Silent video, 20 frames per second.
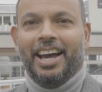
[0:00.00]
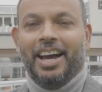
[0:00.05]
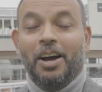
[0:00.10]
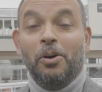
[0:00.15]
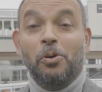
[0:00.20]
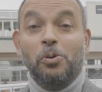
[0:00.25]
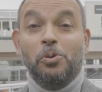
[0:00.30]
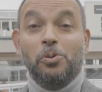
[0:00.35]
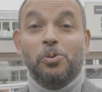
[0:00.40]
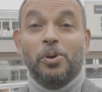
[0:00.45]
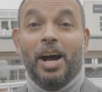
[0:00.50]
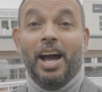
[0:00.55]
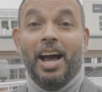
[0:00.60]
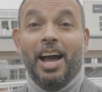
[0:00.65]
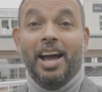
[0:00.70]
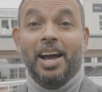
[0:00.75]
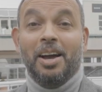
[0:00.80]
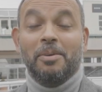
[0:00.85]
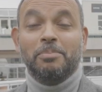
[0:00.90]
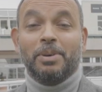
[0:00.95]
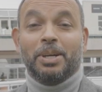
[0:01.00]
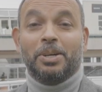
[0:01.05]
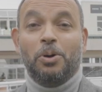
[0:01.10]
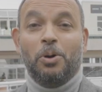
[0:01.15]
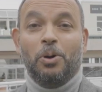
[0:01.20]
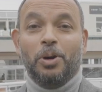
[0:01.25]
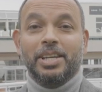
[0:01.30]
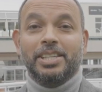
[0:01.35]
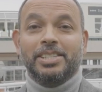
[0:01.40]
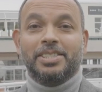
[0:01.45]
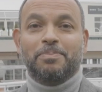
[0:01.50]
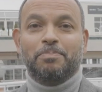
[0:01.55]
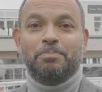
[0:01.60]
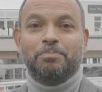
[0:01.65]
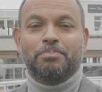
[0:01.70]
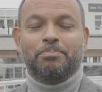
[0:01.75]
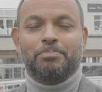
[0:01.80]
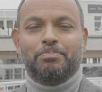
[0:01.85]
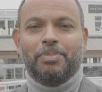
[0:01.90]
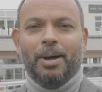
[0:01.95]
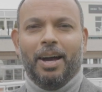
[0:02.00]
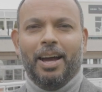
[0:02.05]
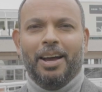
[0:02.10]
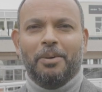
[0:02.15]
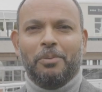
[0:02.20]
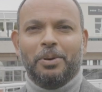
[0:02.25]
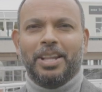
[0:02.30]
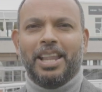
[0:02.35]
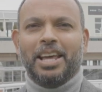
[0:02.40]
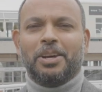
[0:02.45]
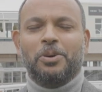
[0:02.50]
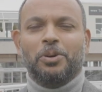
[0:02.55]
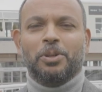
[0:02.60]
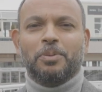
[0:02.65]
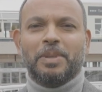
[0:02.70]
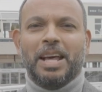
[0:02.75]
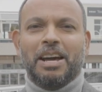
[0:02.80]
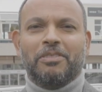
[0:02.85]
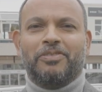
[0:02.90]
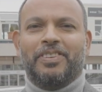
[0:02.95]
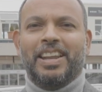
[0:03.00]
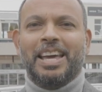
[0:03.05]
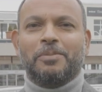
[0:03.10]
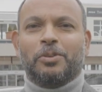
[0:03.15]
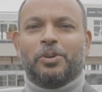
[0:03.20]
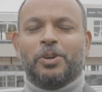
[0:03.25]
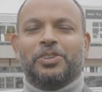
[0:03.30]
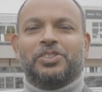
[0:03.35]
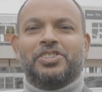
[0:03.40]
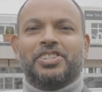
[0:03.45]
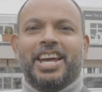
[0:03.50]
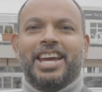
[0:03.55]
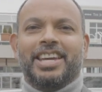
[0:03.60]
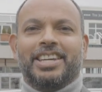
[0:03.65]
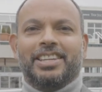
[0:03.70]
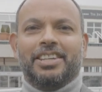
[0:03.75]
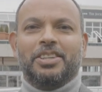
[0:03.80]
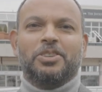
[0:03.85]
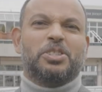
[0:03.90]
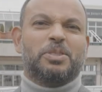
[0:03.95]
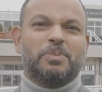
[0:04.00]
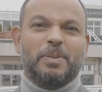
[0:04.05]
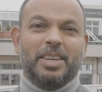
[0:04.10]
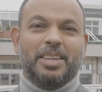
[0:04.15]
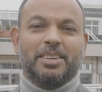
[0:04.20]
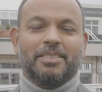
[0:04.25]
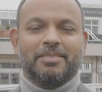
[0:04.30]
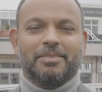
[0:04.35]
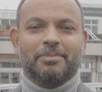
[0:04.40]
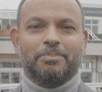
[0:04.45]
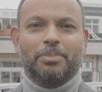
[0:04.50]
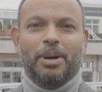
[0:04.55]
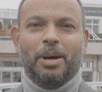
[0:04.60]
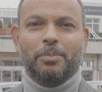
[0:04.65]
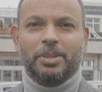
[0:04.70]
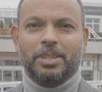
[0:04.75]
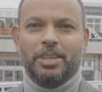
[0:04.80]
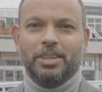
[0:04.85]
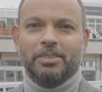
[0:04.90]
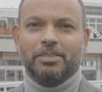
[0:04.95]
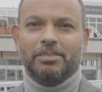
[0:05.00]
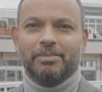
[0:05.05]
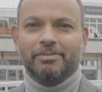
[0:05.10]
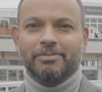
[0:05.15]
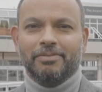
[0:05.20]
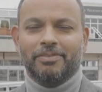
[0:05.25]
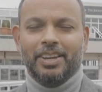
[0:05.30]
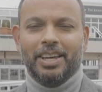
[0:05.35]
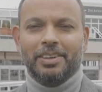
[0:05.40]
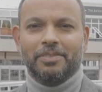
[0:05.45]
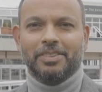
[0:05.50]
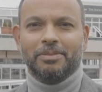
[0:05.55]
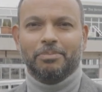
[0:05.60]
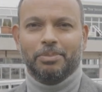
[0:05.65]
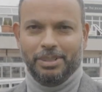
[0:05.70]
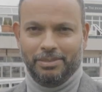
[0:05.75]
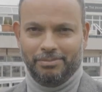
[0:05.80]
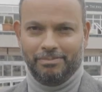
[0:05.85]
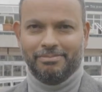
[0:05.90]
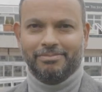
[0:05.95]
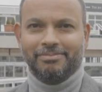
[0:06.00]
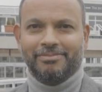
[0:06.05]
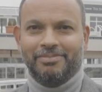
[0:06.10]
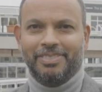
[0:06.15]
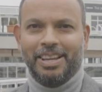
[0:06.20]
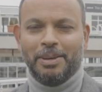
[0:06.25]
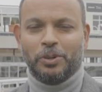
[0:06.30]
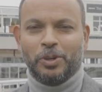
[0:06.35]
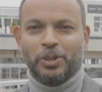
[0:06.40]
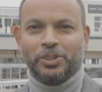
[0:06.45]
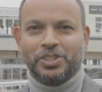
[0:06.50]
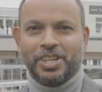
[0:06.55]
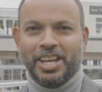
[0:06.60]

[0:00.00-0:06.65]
Oh, McCoy's, what do they call them now? Flame grilled steak. It used to be barbecue flavoured, but flame grilled